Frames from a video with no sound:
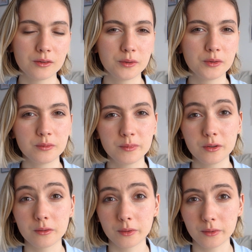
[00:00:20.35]
so you told me
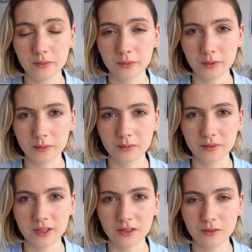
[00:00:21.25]
over the
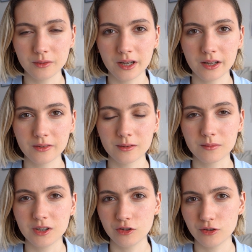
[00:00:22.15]
phone that you had
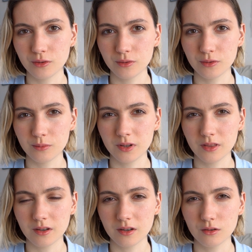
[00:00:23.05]
some issues with